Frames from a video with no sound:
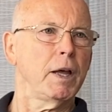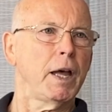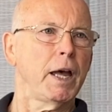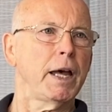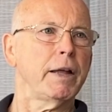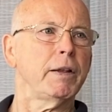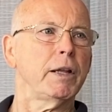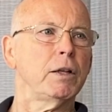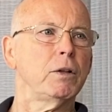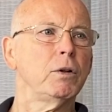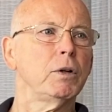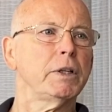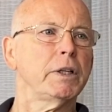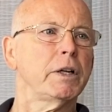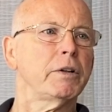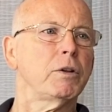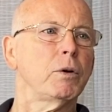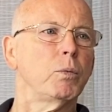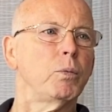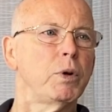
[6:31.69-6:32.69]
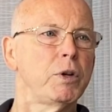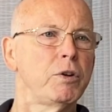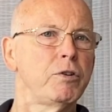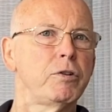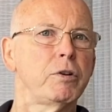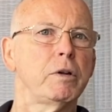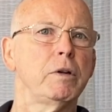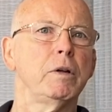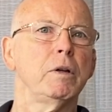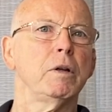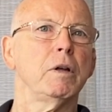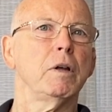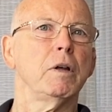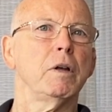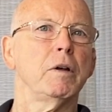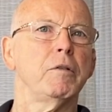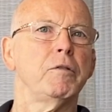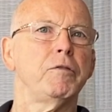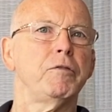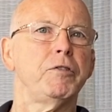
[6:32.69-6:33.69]
and they looked at the rigid
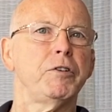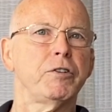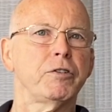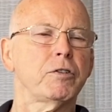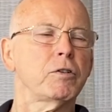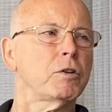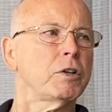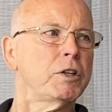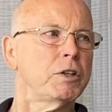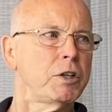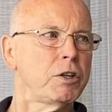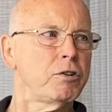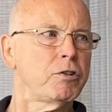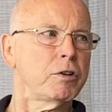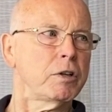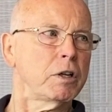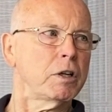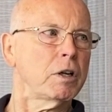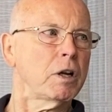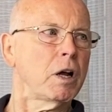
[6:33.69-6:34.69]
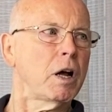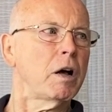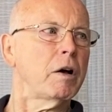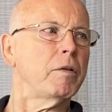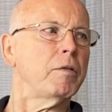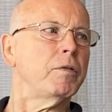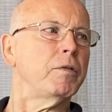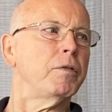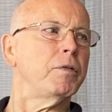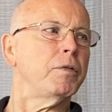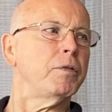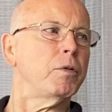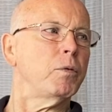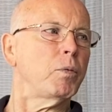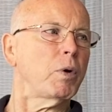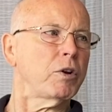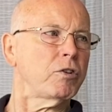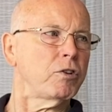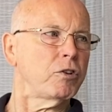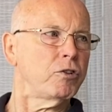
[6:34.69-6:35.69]
physical conditioning of
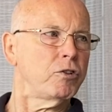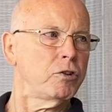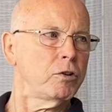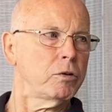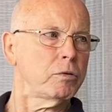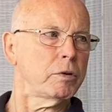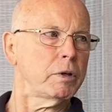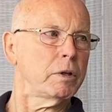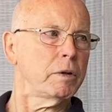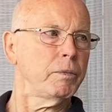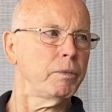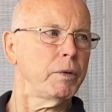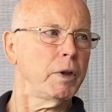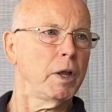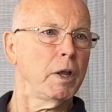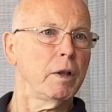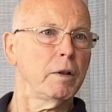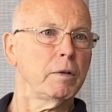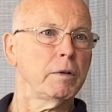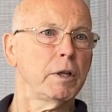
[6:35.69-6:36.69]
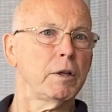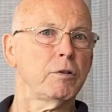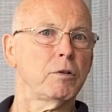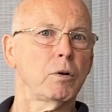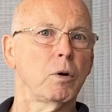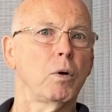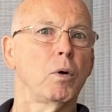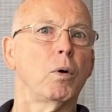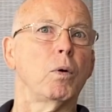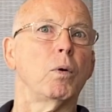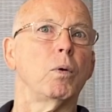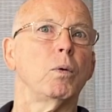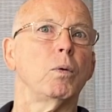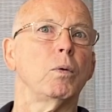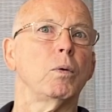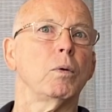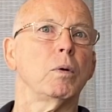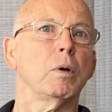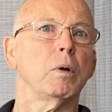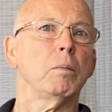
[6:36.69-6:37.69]
Russian children. They said, oh,
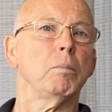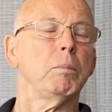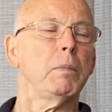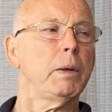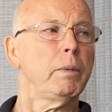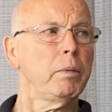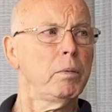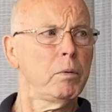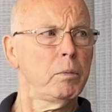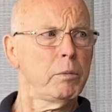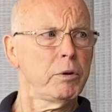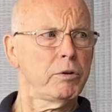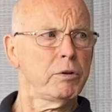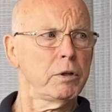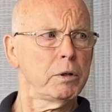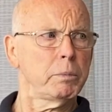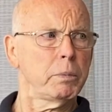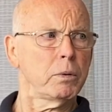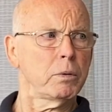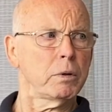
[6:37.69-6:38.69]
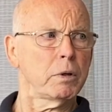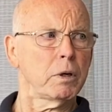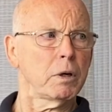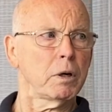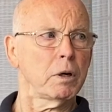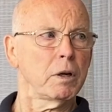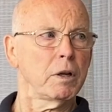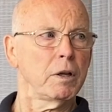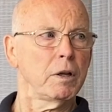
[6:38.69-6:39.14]
maybe we're missing the boat here.